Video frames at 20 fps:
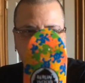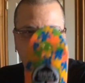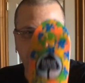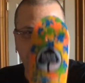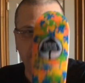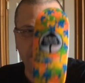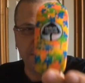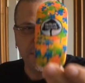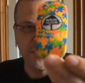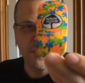
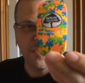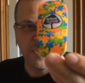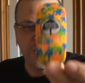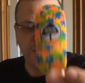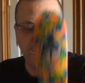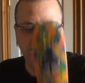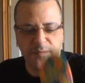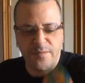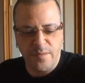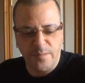
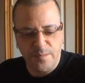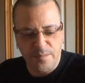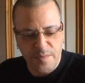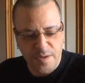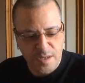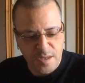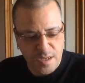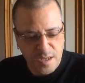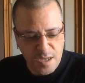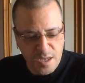Absolutely love them.